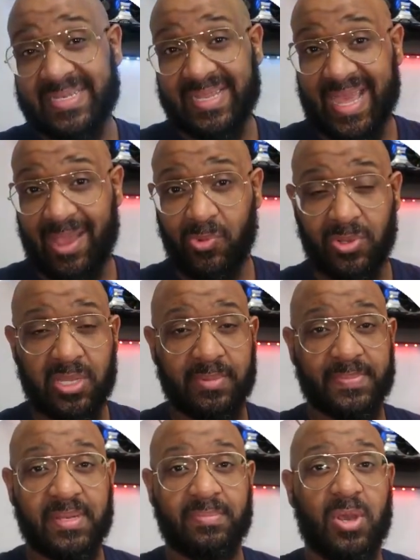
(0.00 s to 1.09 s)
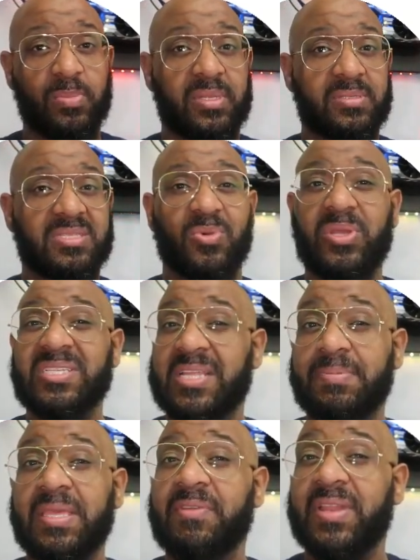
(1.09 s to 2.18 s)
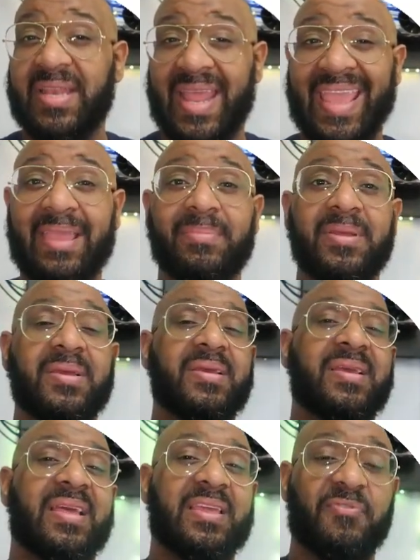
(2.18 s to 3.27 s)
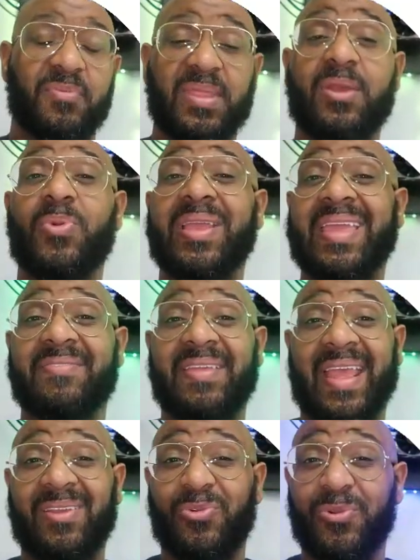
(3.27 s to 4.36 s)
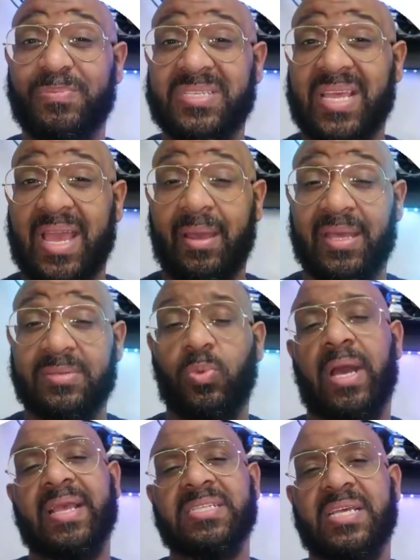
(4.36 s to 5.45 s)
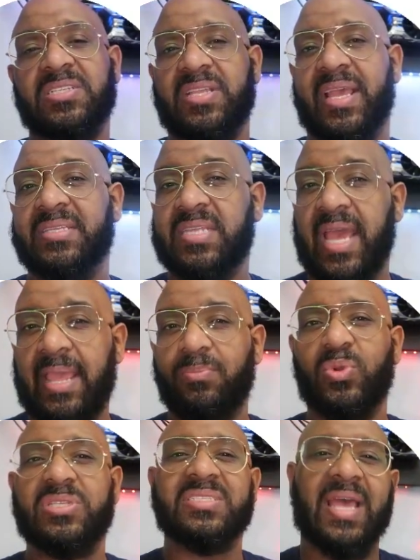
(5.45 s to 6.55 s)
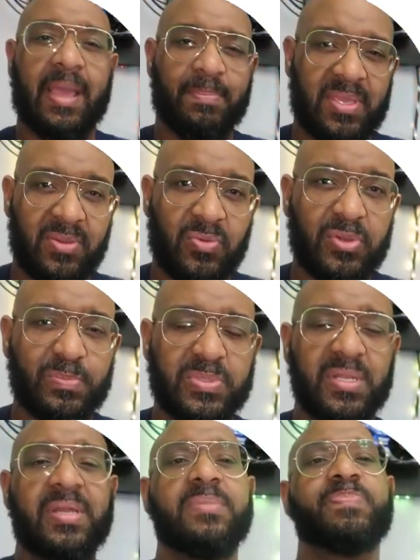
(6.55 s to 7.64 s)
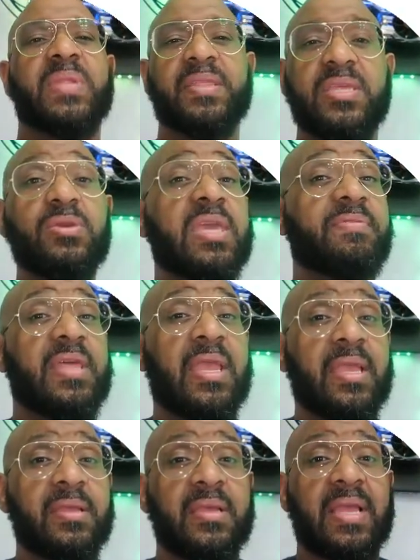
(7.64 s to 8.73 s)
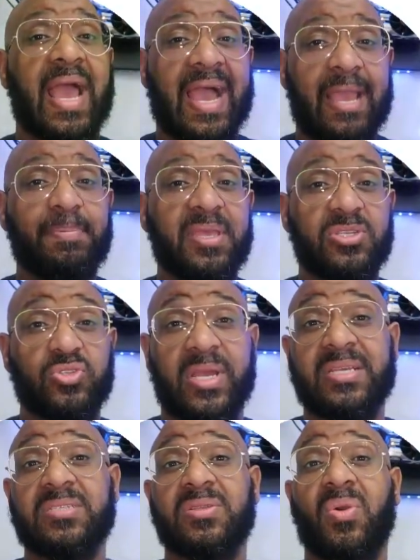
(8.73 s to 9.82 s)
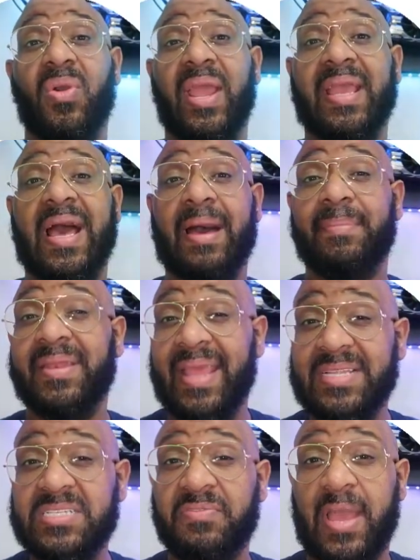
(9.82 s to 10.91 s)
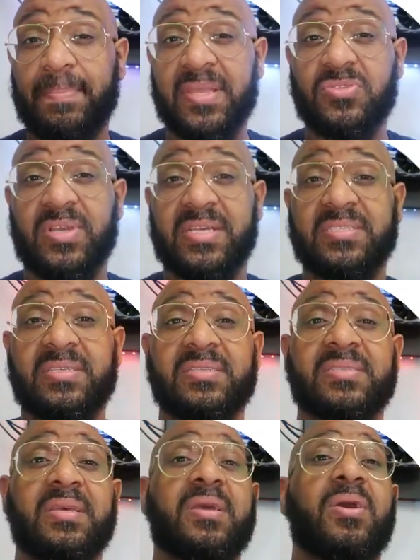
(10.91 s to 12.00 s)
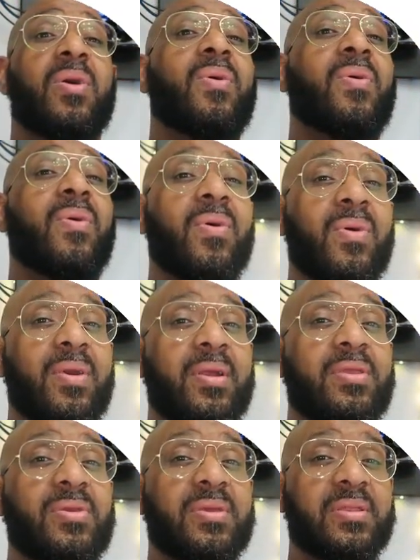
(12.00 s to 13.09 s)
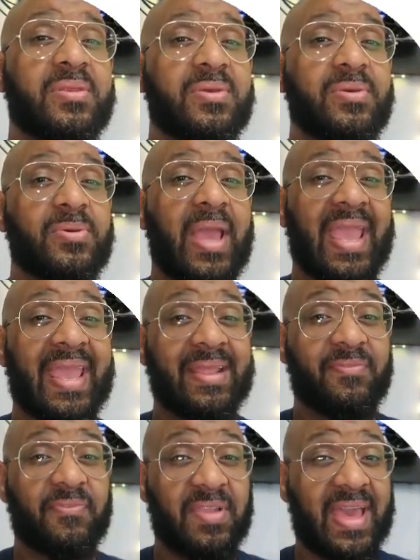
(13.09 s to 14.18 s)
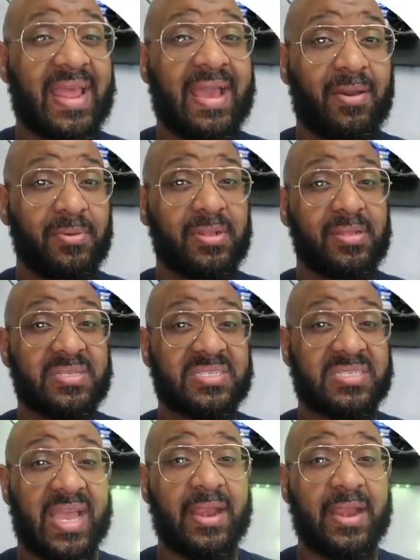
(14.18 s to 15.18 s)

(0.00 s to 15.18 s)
But that will come up in a moment. So we simply give it a name, and then from there we give it a group, well, I guess I should say a type, which is IP groups, and then you give it a IP address or a combination of IP addresses, or you can do a flat out